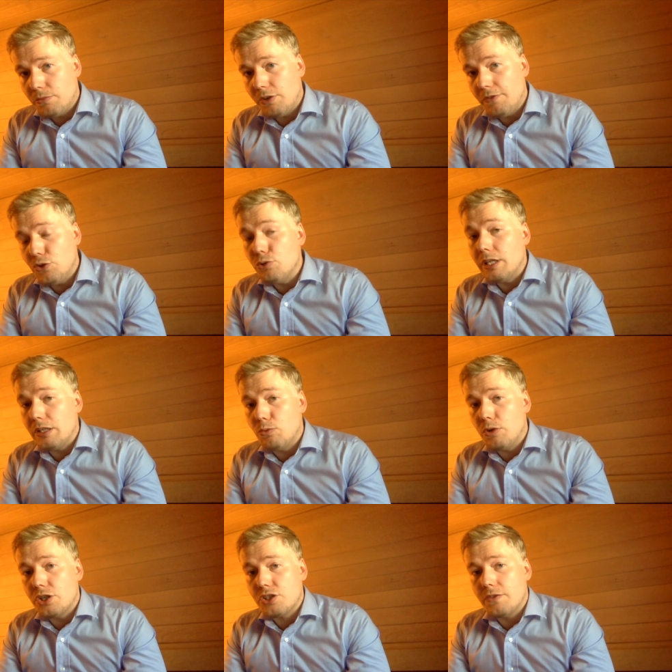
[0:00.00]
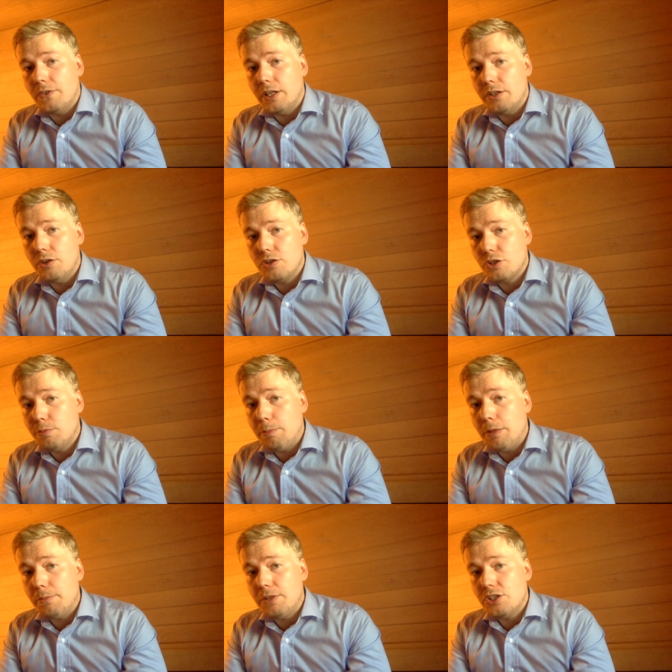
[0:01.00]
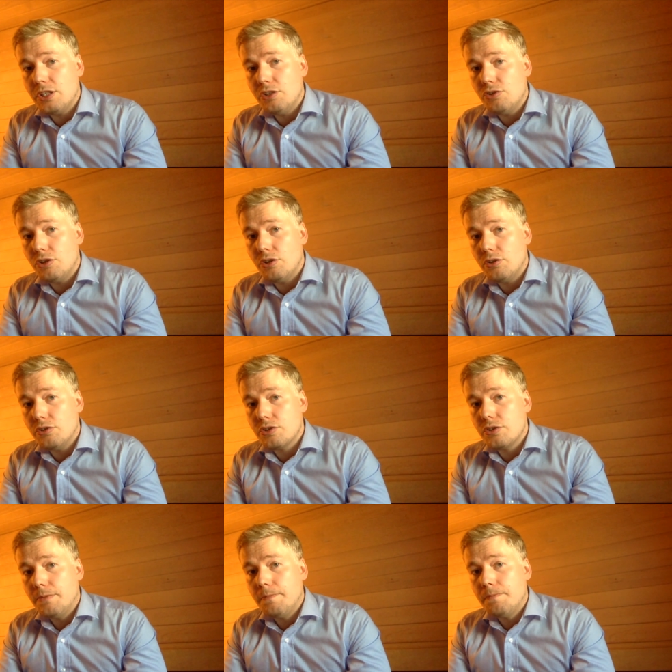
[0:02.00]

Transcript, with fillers: reviewing the works of others to be published in journals,